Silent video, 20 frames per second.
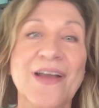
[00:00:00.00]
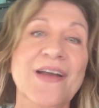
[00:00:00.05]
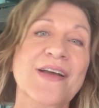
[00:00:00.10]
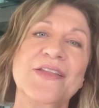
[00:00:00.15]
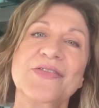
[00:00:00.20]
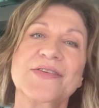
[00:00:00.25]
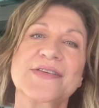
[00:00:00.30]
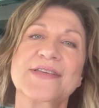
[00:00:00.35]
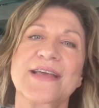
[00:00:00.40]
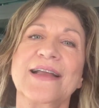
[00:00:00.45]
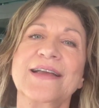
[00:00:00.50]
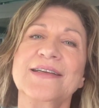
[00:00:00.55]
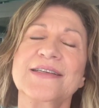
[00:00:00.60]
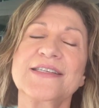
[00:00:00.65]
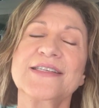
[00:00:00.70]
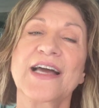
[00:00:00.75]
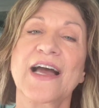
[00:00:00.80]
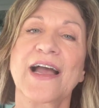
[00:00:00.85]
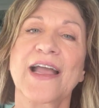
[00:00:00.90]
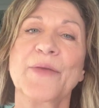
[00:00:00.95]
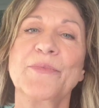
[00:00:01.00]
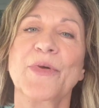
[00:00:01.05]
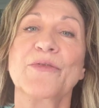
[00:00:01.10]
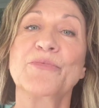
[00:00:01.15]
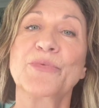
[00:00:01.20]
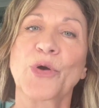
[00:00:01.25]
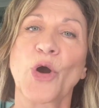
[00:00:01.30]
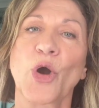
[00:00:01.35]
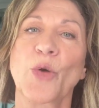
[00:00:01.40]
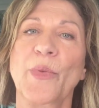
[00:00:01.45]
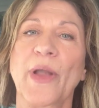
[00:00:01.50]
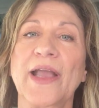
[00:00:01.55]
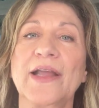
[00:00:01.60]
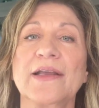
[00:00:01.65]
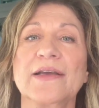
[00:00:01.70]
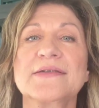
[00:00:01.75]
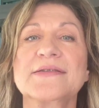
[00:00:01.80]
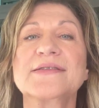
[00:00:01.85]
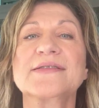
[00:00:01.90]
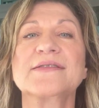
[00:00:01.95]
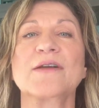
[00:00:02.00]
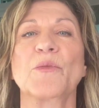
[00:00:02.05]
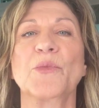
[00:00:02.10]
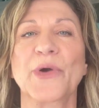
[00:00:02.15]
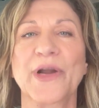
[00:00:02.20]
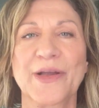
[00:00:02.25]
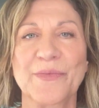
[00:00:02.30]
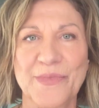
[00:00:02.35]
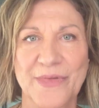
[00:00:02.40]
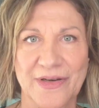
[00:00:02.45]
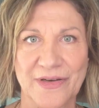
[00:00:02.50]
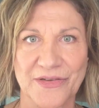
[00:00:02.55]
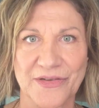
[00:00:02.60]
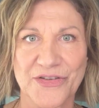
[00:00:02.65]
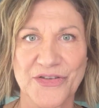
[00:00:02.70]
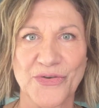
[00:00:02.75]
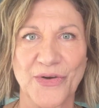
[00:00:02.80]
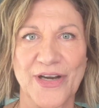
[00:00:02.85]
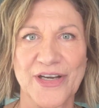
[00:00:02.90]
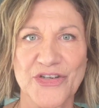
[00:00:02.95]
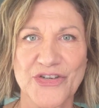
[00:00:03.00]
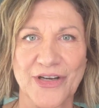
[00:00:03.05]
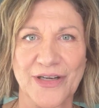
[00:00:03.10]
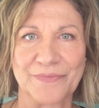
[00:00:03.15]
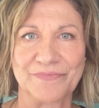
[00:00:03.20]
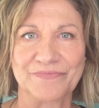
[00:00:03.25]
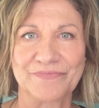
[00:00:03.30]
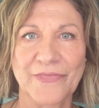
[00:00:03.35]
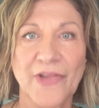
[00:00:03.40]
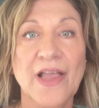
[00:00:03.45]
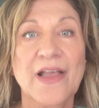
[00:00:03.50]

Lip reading: The second type of probate is summary administration.